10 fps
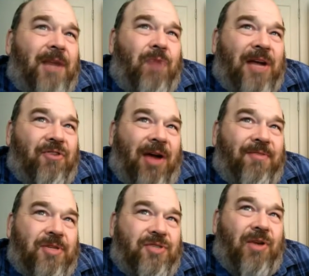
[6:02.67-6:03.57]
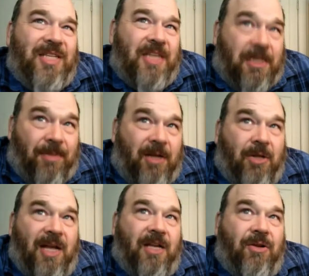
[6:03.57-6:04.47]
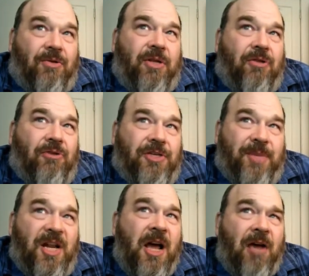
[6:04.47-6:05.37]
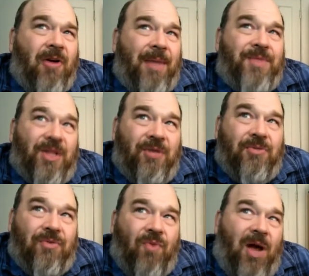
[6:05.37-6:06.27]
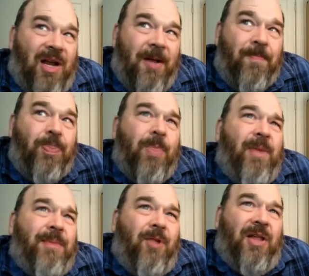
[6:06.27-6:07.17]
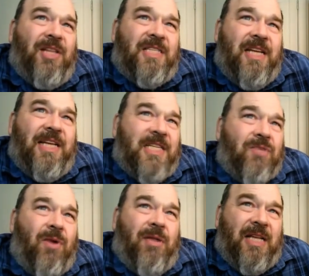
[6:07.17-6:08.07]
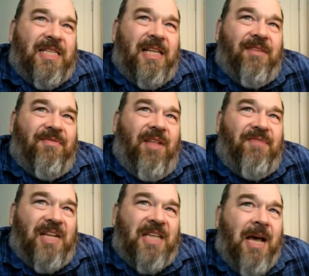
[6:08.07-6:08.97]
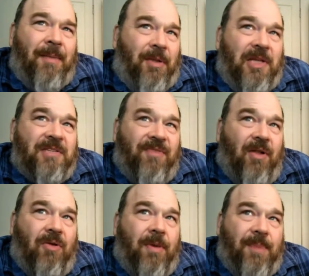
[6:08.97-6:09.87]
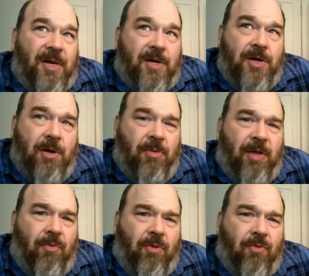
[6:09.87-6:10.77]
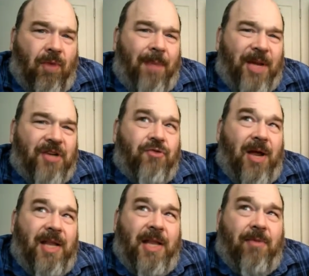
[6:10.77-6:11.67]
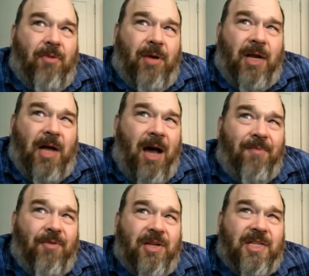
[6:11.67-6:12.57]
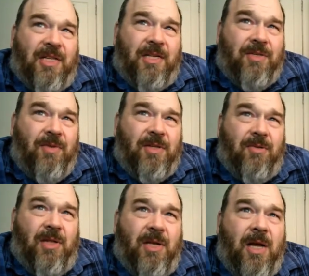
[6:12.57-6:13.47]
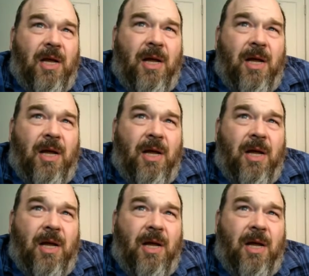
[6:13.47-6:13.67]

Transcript: getaway drivers dressed as muddle-headed old clergymen grab the loot and run. People on the scene swear they see the fluffies. Police follow up and no, they weren't robbing a train. They were at a conference in Switzerland.